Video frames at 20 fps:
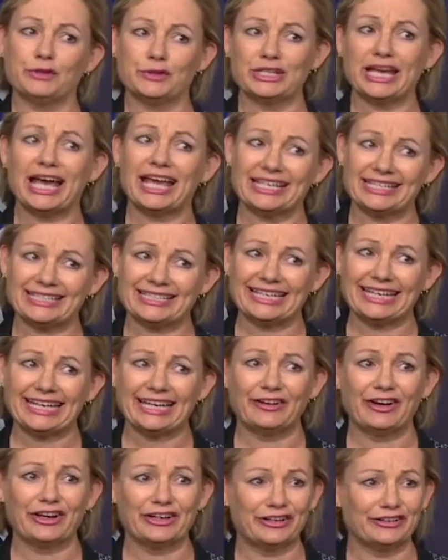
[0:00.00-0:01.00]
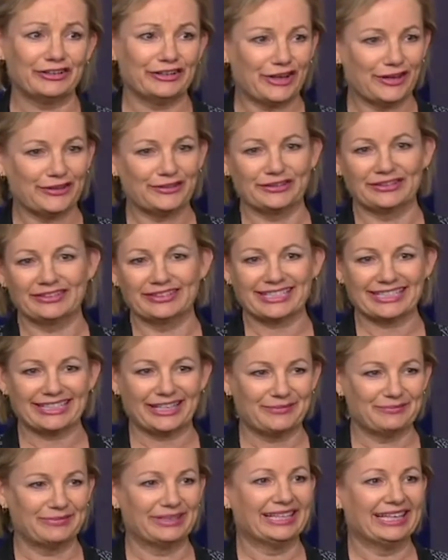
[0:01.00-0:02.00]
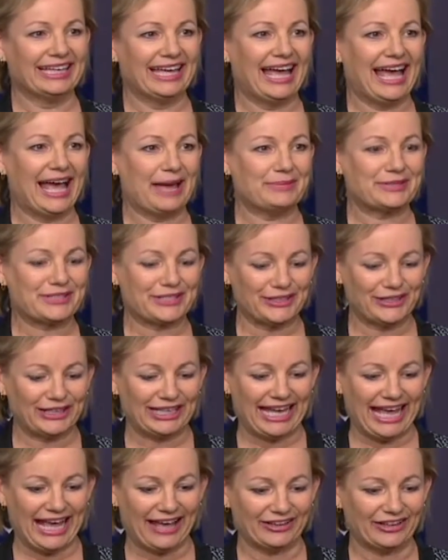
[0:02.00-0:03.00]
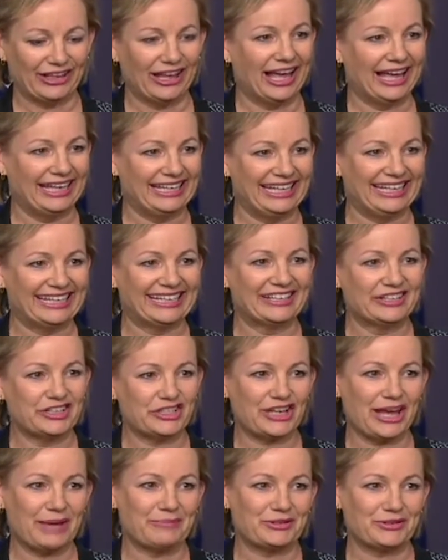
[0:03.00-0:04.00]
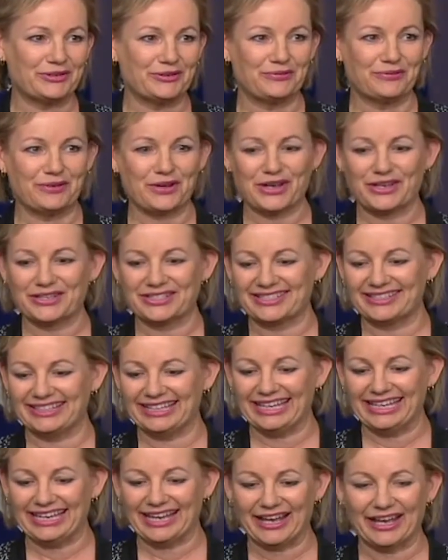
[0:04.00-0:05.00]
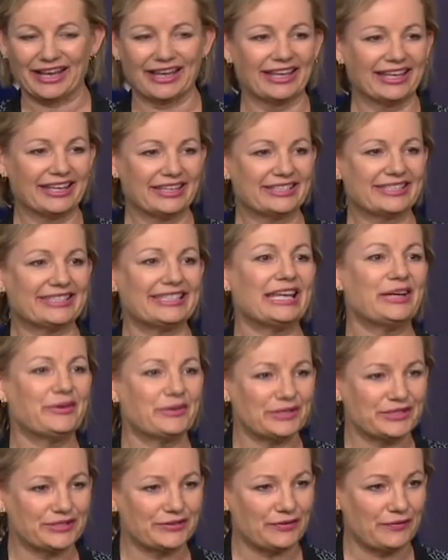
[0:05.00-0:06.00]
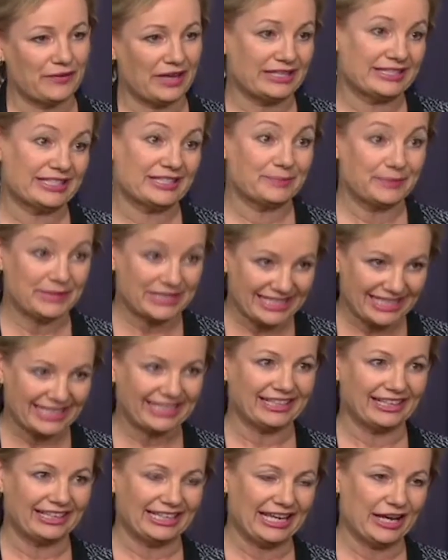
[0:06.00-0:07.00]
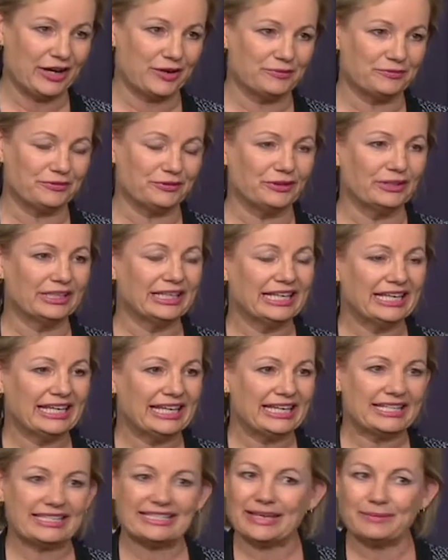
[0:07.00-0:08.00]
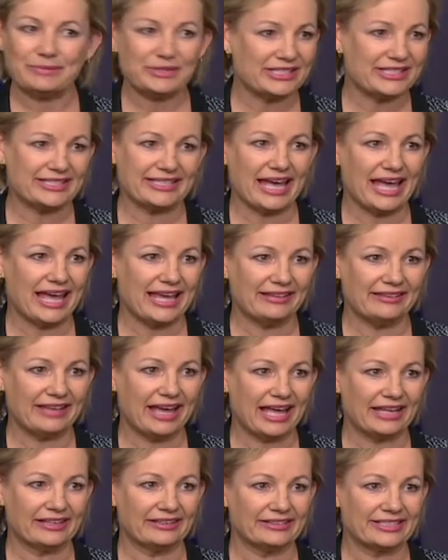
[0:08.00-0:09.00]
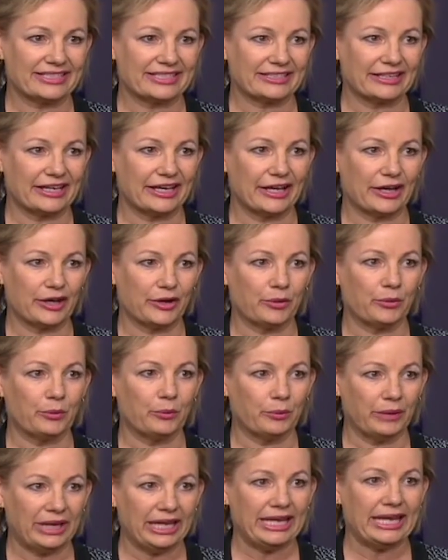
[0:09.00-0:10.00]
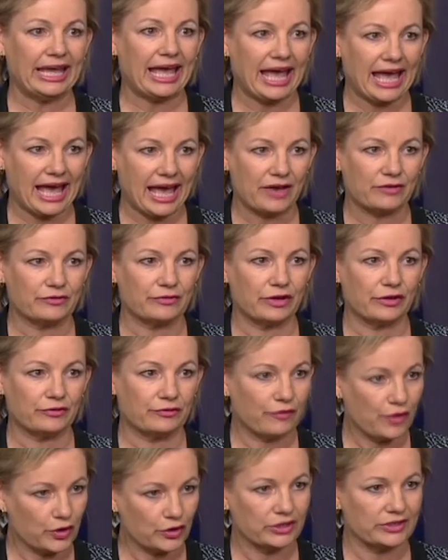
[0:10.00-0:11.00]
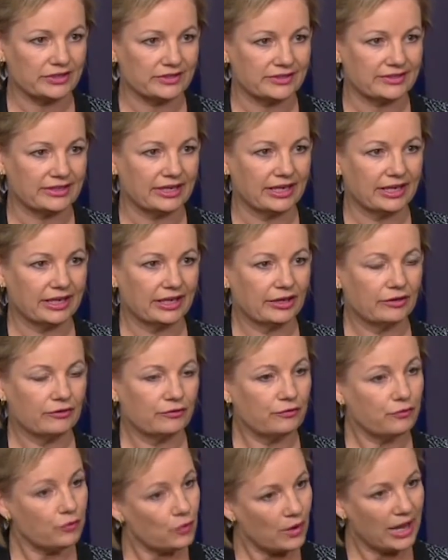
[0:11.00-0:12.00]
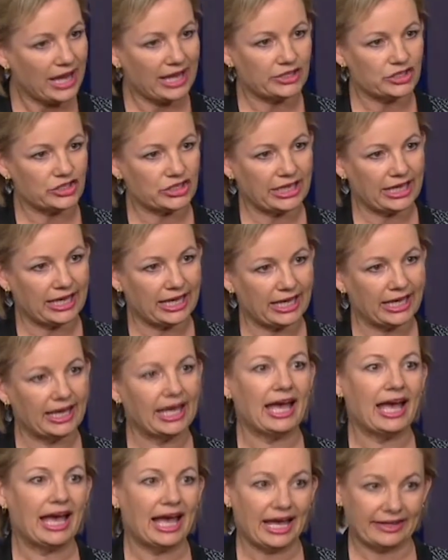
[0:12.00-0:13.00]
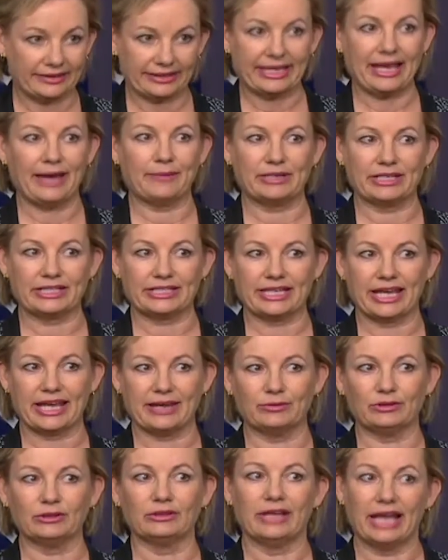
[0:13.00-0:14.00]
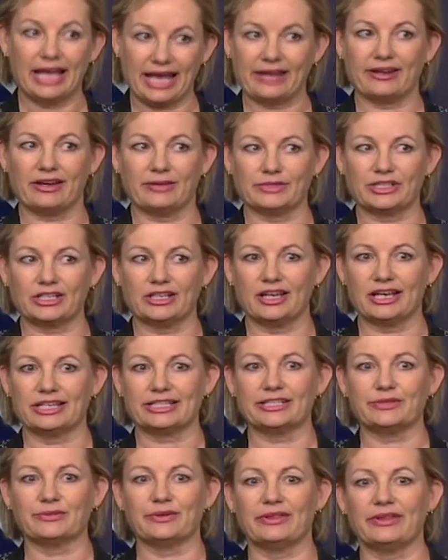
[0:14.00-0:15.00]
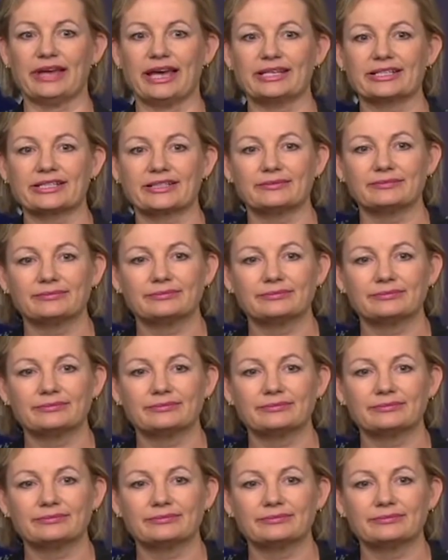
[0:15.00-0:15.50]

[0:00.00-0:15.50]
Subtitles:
a few days here. I don't know that absolutely outlining chapter and verse the sequence of events is particularly helpful, except to say that we have a focus for aged care at the cabinet table, and I'm delighted with that.